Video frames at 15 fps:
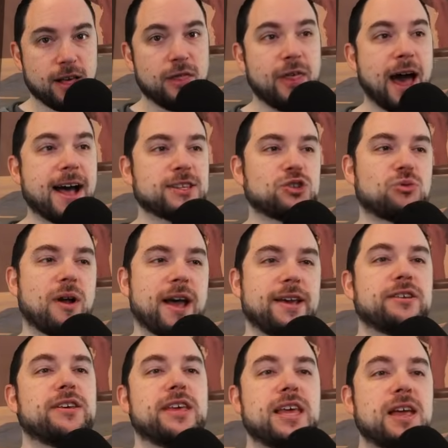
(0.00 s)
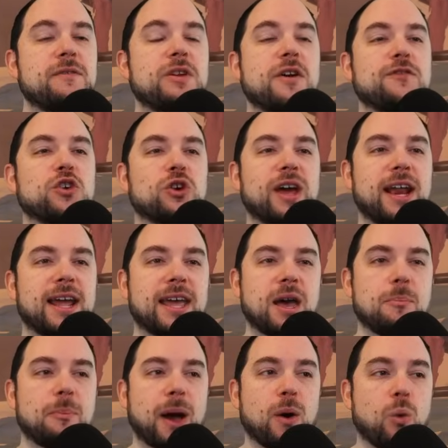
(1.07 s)
That's right. Even if you're getting
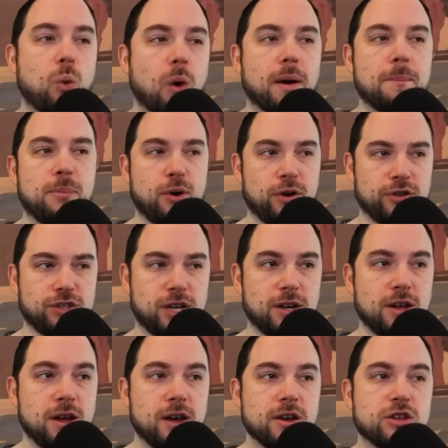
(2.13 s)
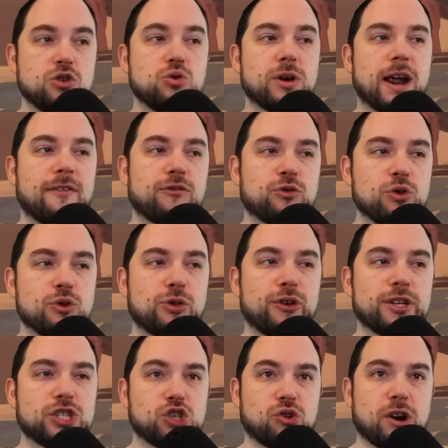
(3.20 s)
hit by one person, you can have
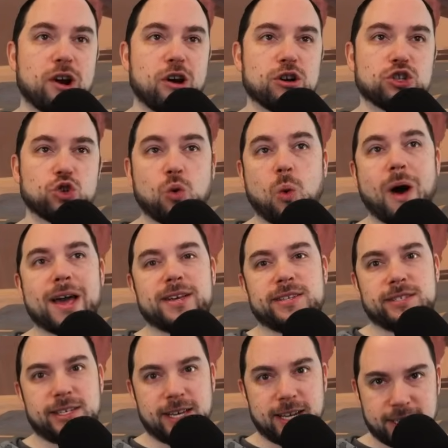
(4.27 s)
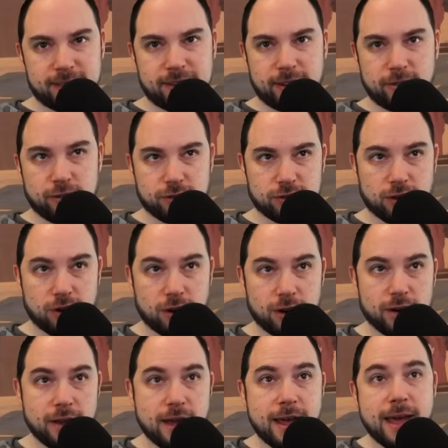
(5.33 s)
Ruthless trigger twice in a single turn.